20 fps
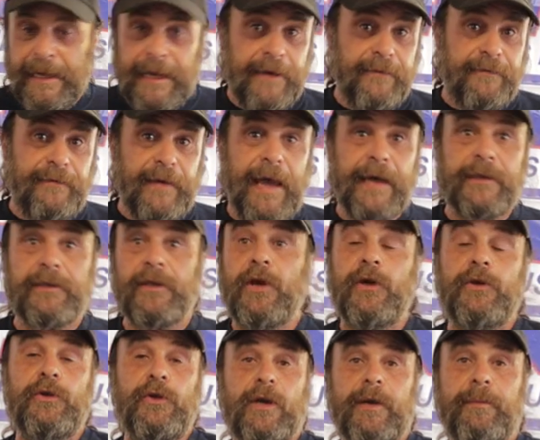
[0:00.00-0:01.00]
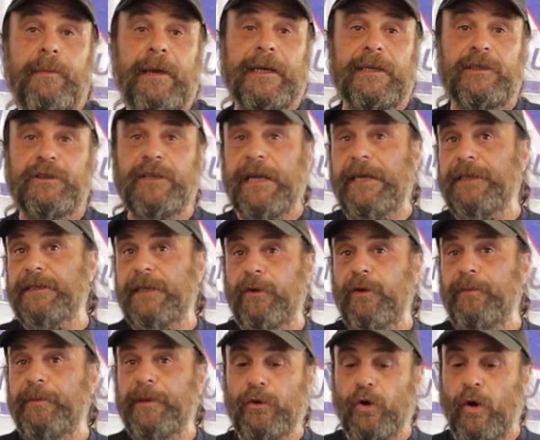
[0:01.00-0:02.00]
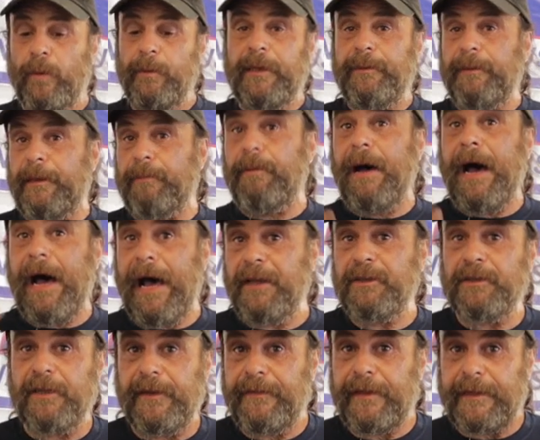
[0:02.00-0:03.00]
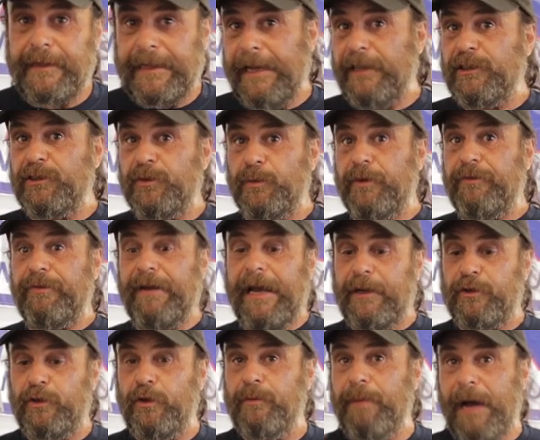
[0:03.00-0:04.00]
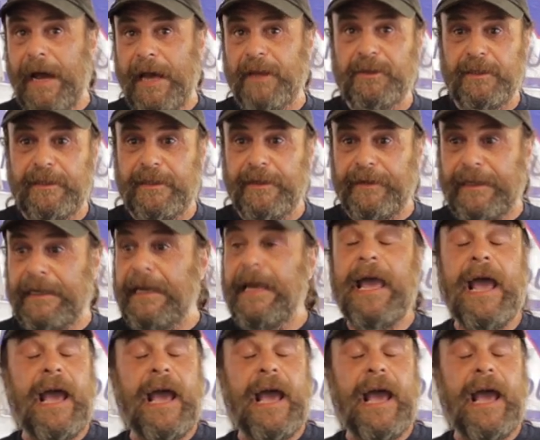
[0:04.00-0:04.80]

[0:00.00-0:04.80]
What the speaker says: In fact, you can make a change that would be normally be positive that the engine would react to positively,